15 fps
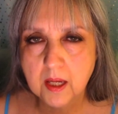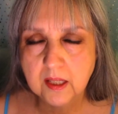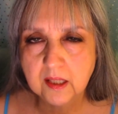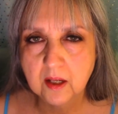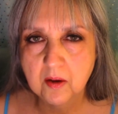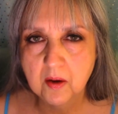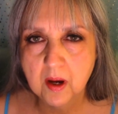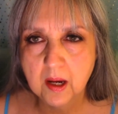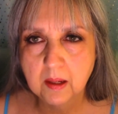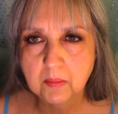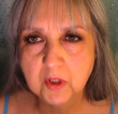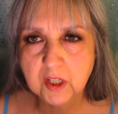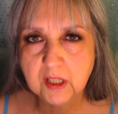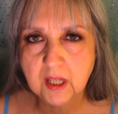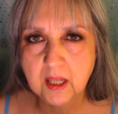so I'm
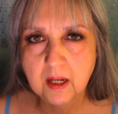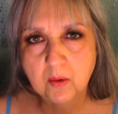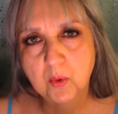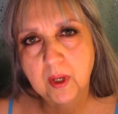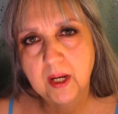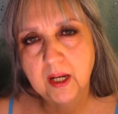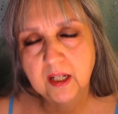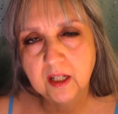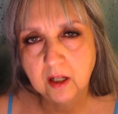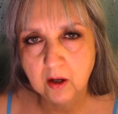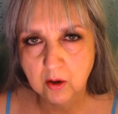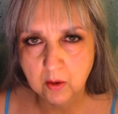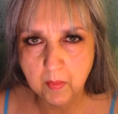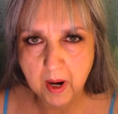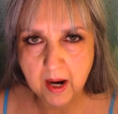just getting ready to go
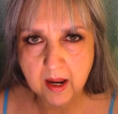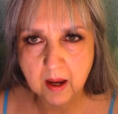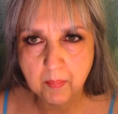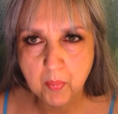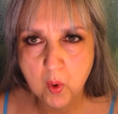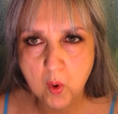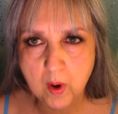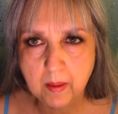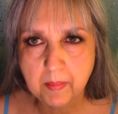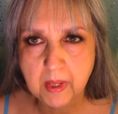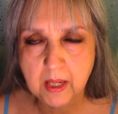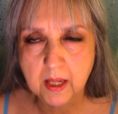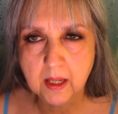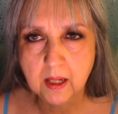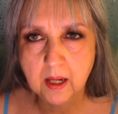to my
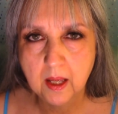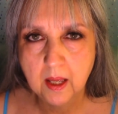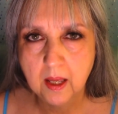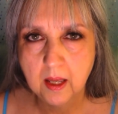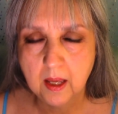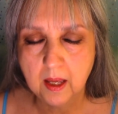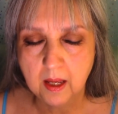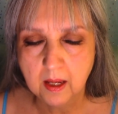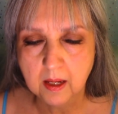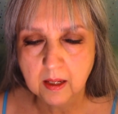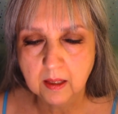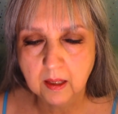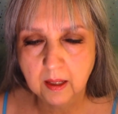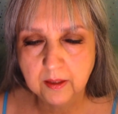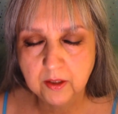appointment, and
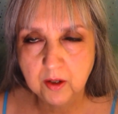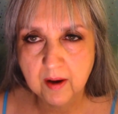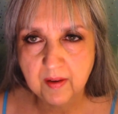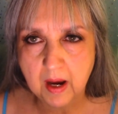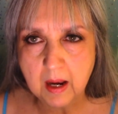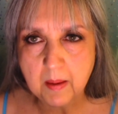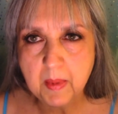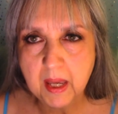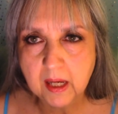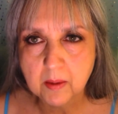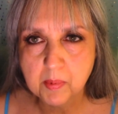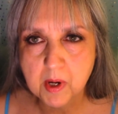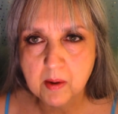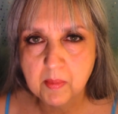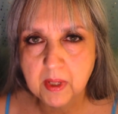I do have eye makeup
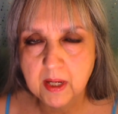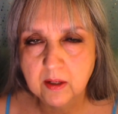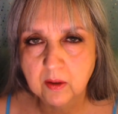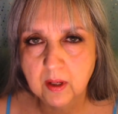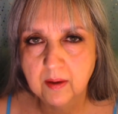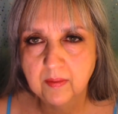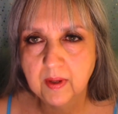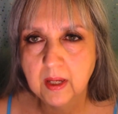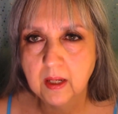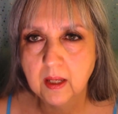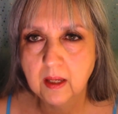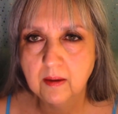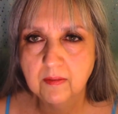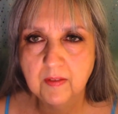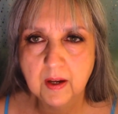on, but I don't have
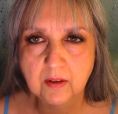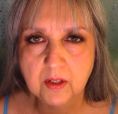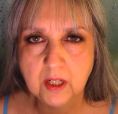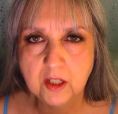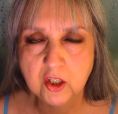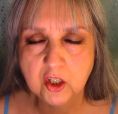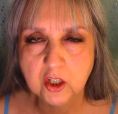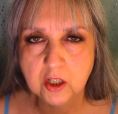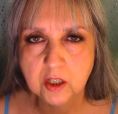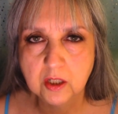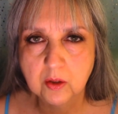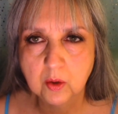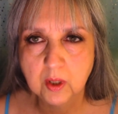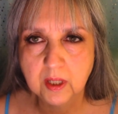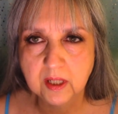any foundation
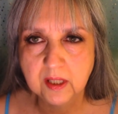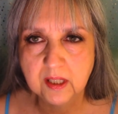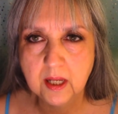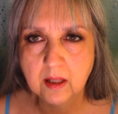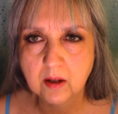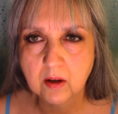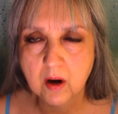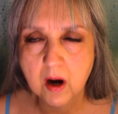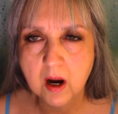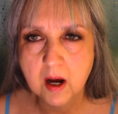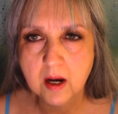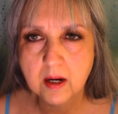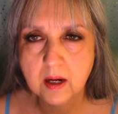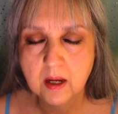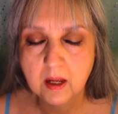or concealer
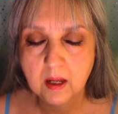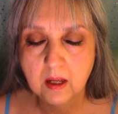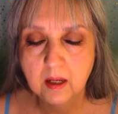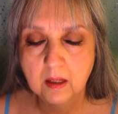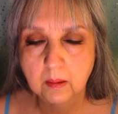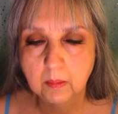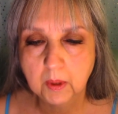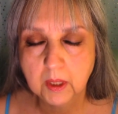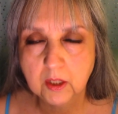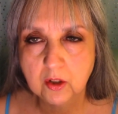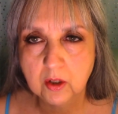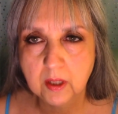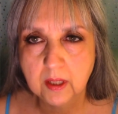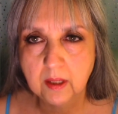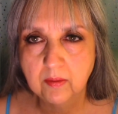on. I'm going to
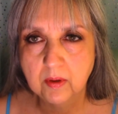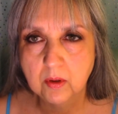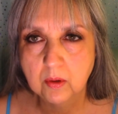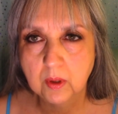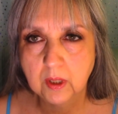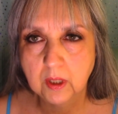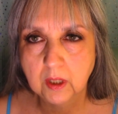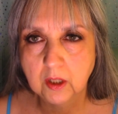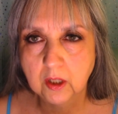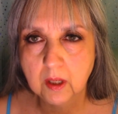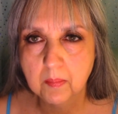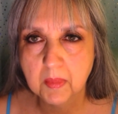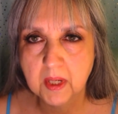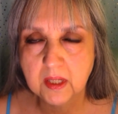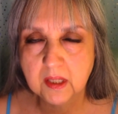try and give you a good look at
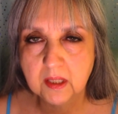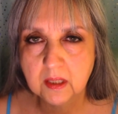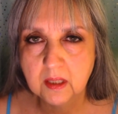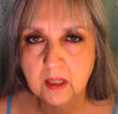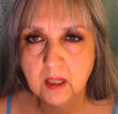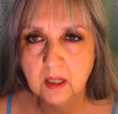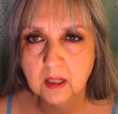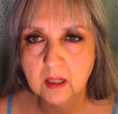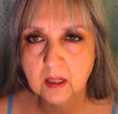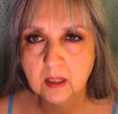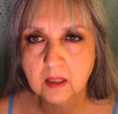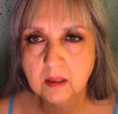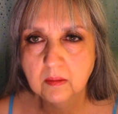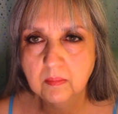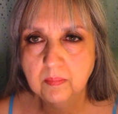my
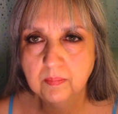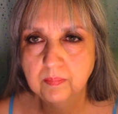skin.